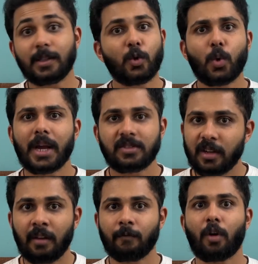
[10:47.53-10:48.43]
You guys
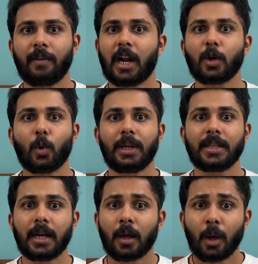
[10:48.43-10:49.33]
didn't inform Virat Kohli
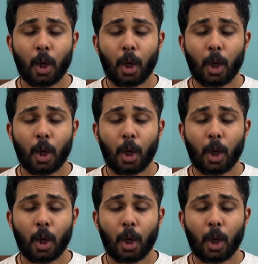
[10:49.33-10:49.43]
that